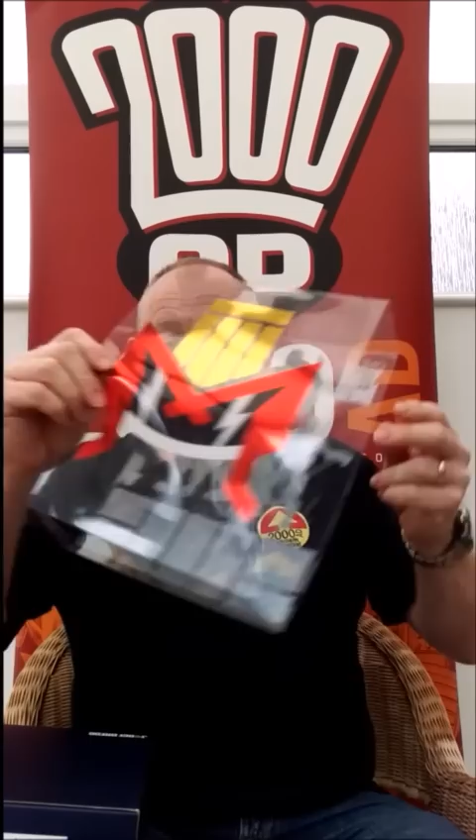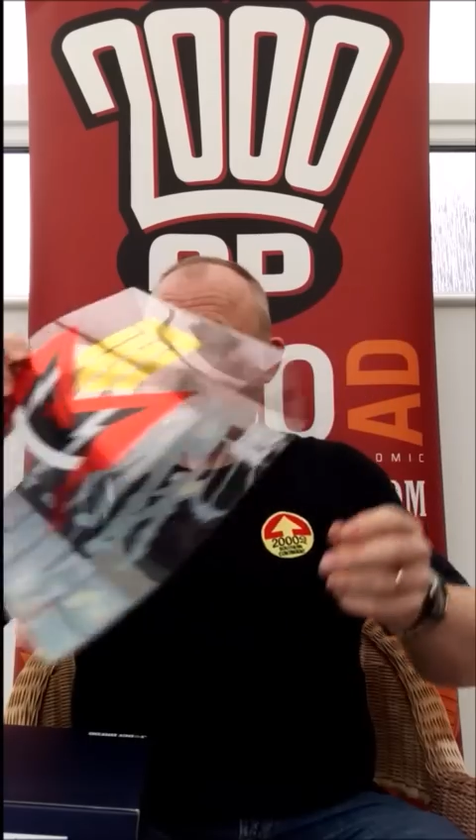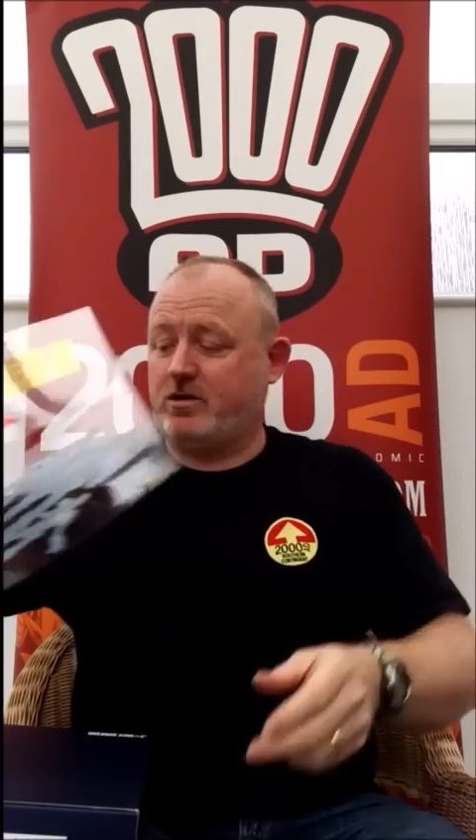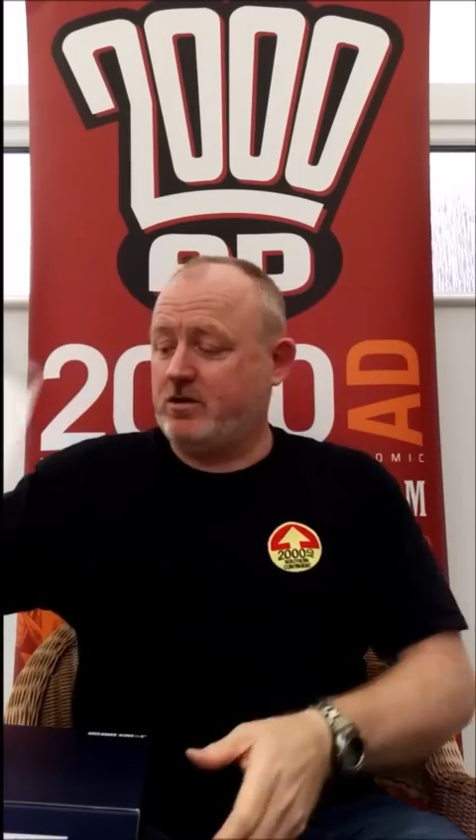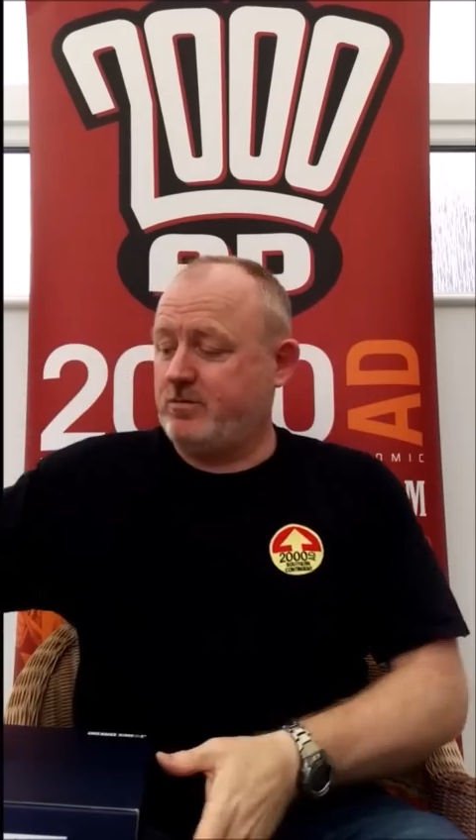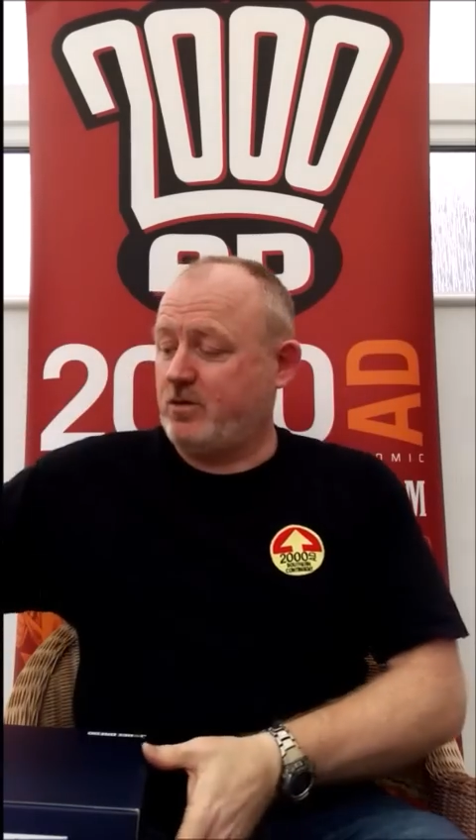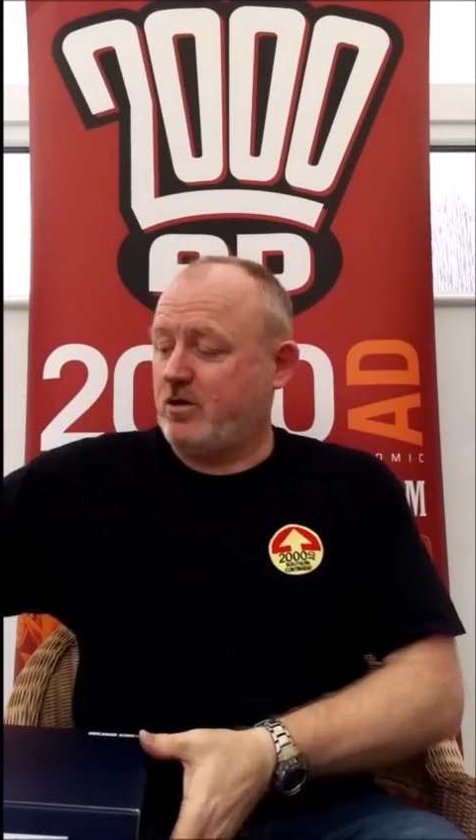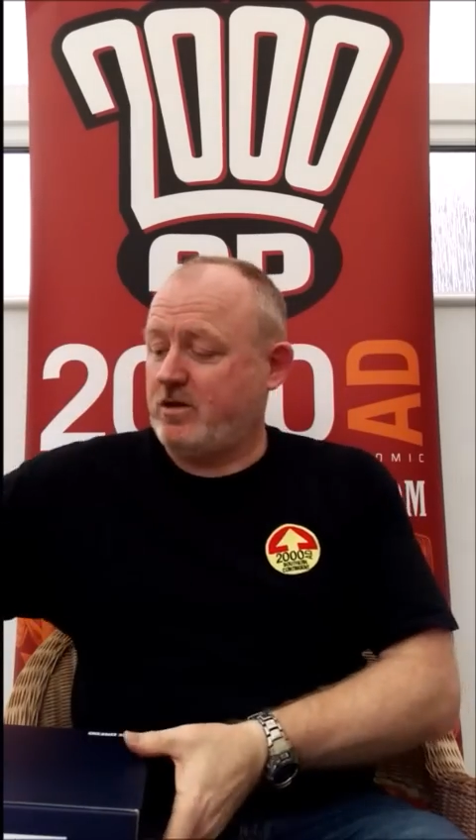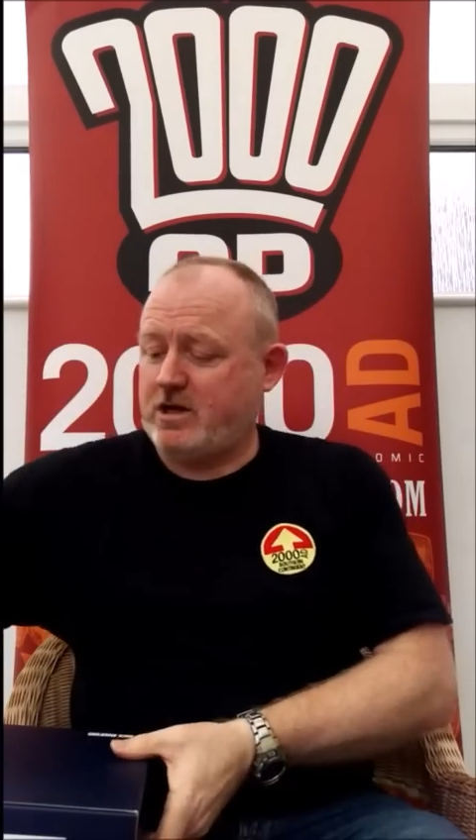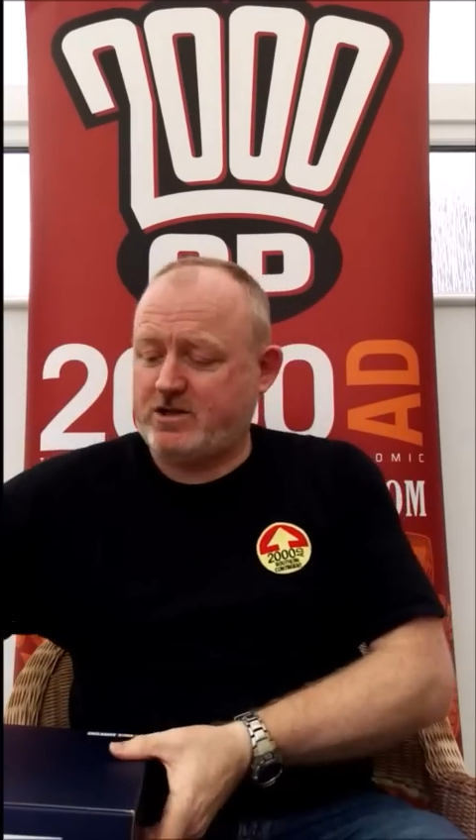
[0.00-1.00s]
So we've
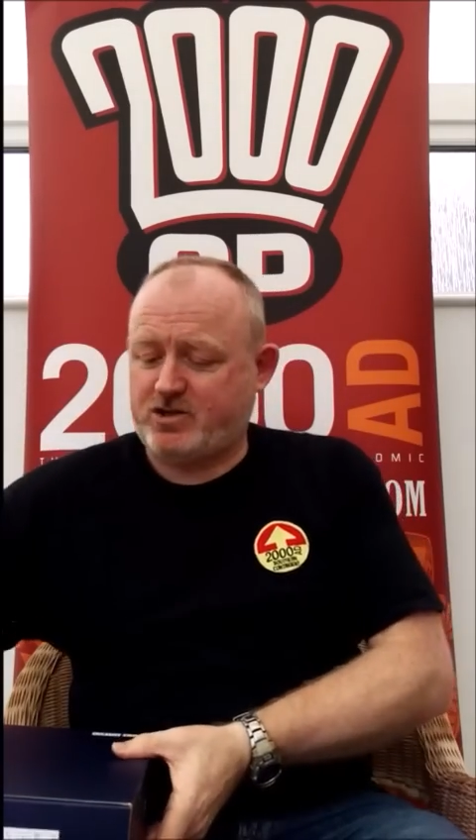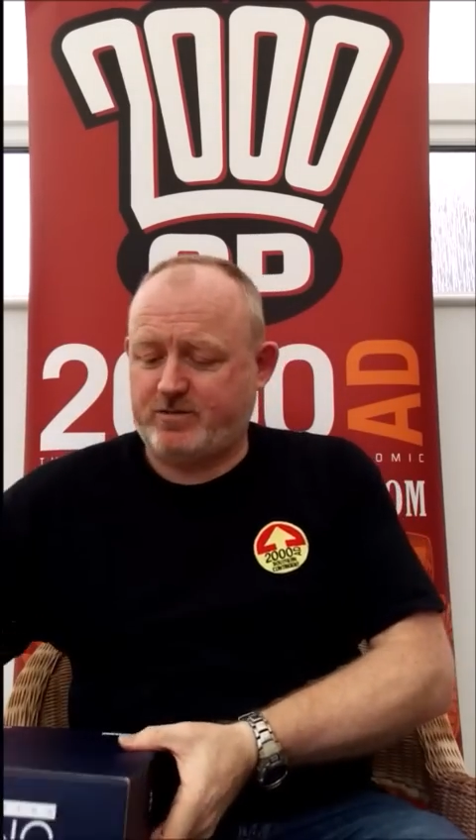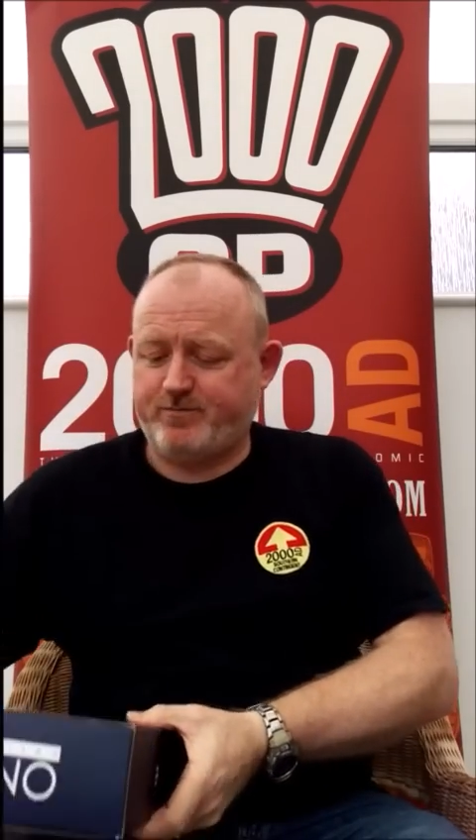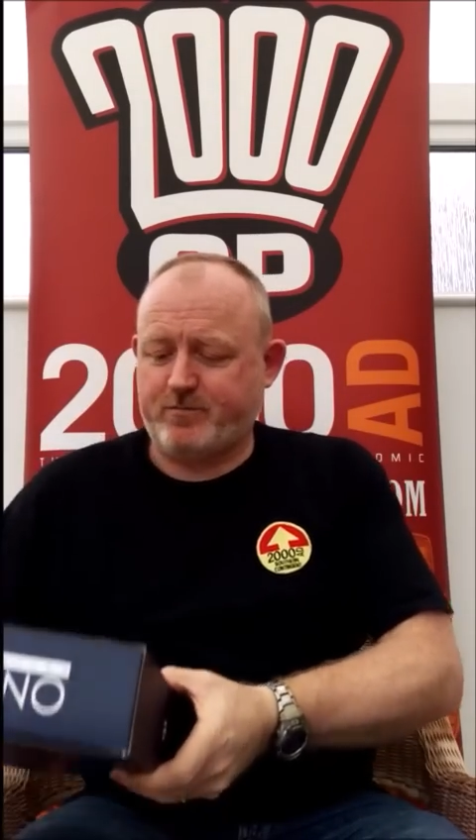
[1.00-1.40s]
got that.